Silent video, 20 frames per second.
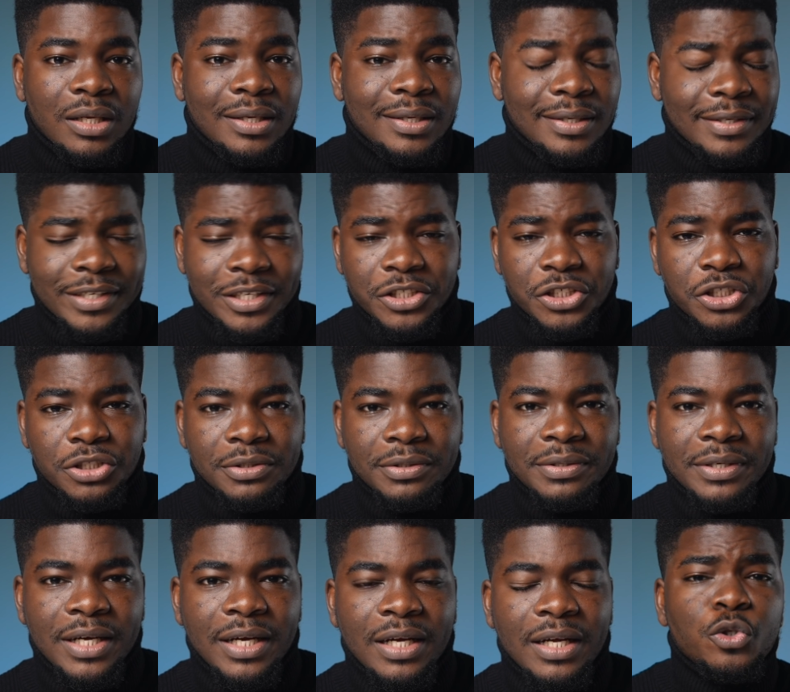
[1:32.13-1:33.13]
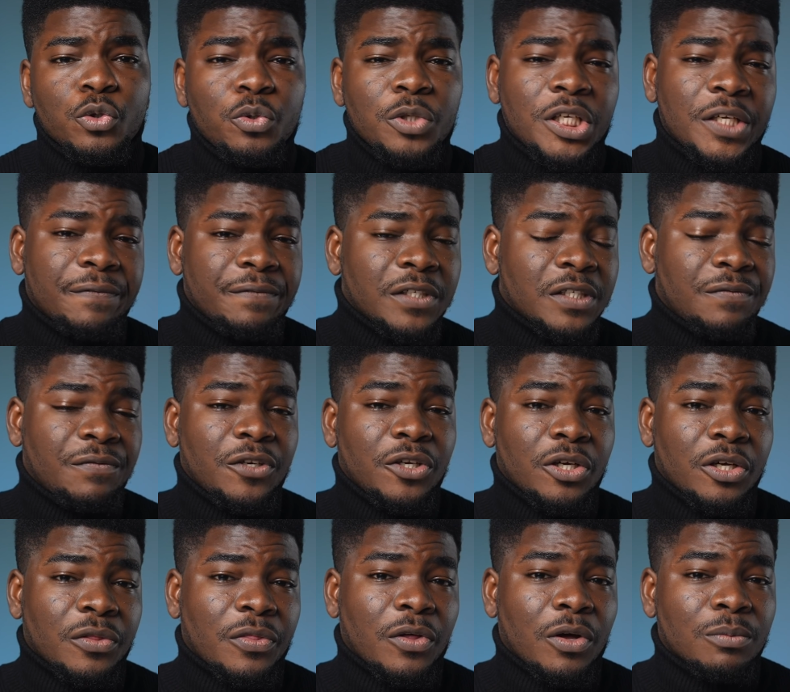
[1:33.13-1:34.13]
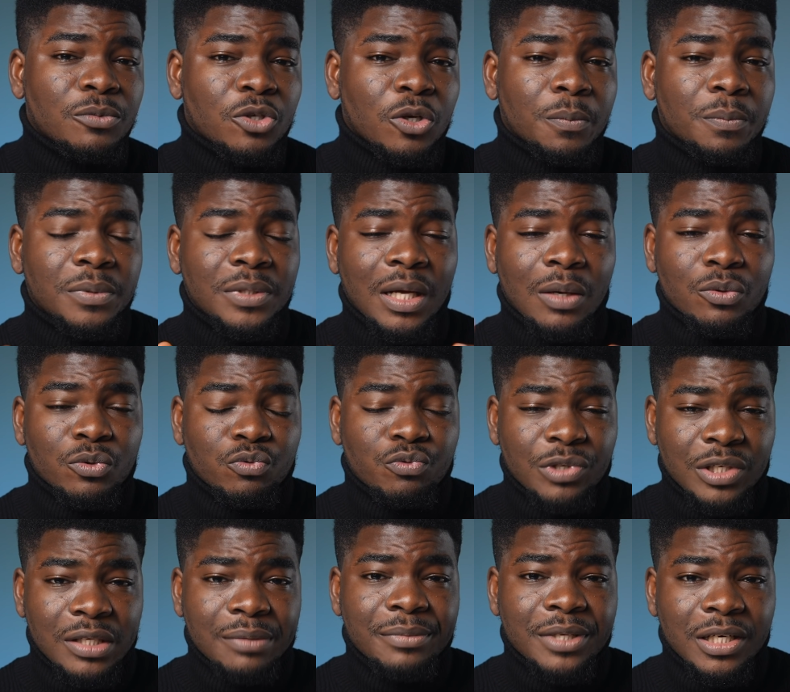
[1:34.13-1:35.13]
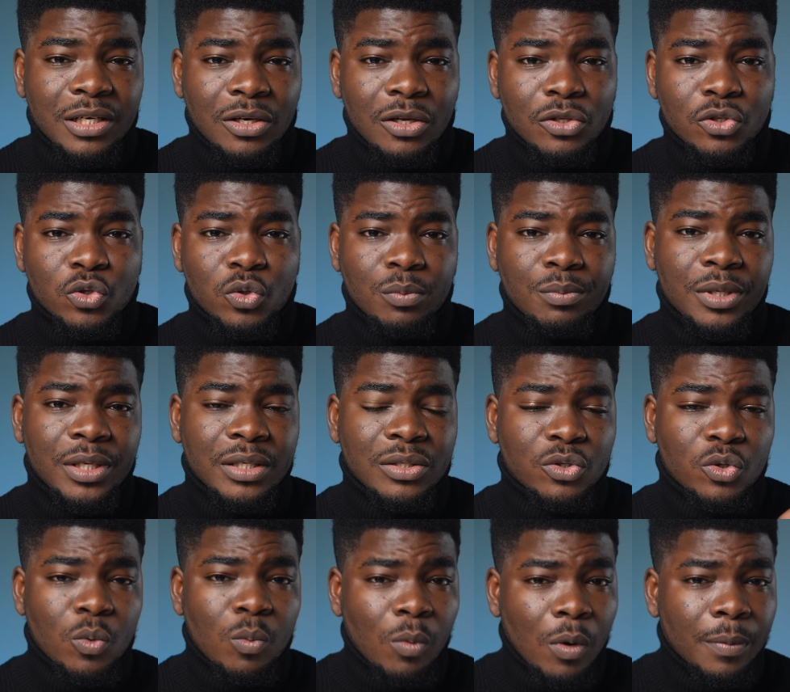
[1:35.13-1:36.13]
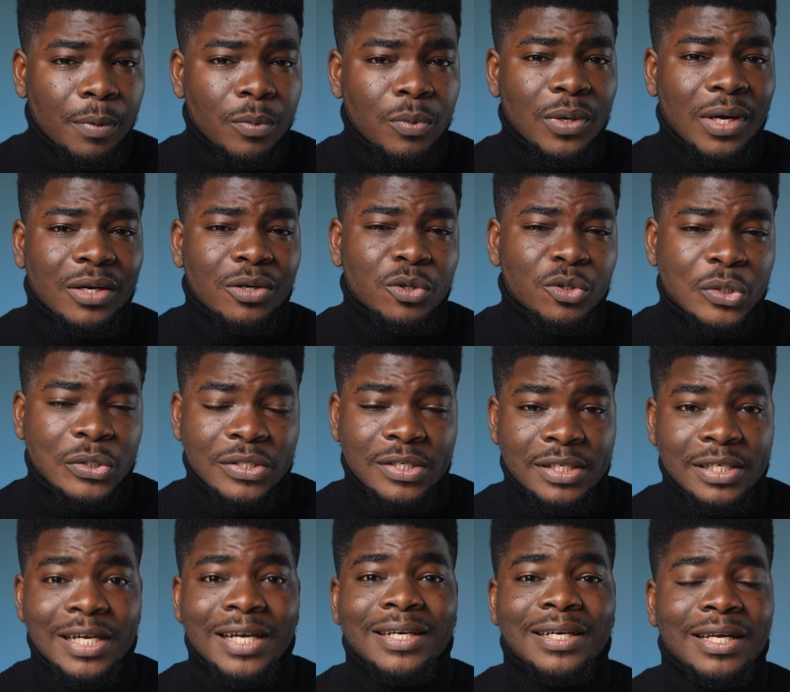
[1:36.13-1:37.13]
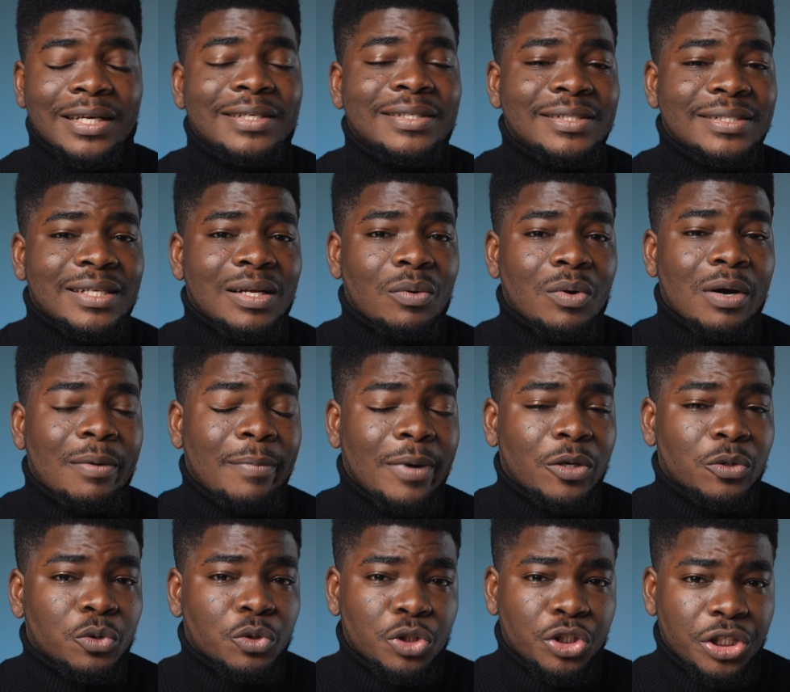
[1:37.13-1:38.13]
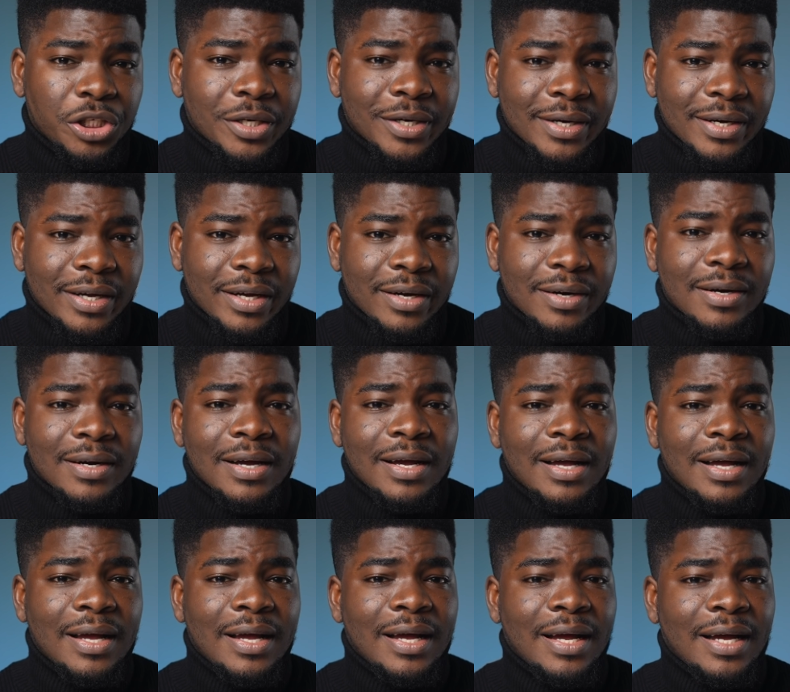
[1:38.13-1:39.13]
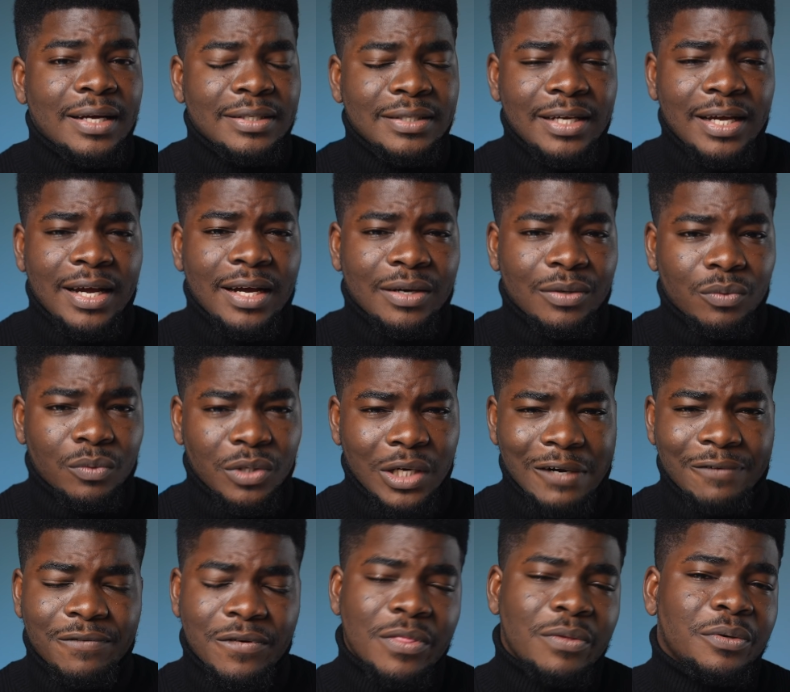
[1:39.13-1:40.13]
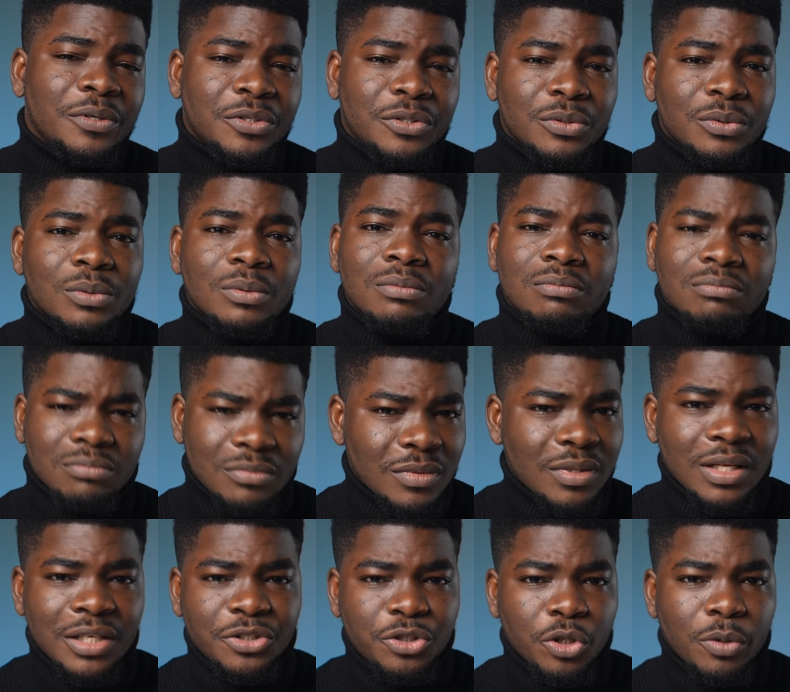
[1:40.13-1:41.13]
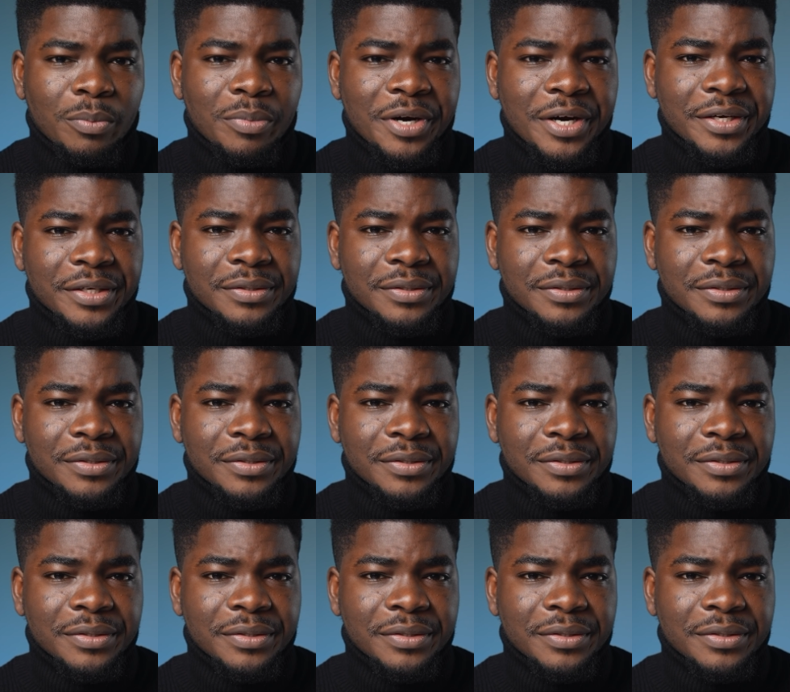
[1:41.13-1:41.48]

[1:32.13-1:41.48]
in Nigeria. Do give this video a thumbs up. That would really mean a lot to me, so more people can also see the analysis that we're about to share here. And yeah, without further ado, let's jump right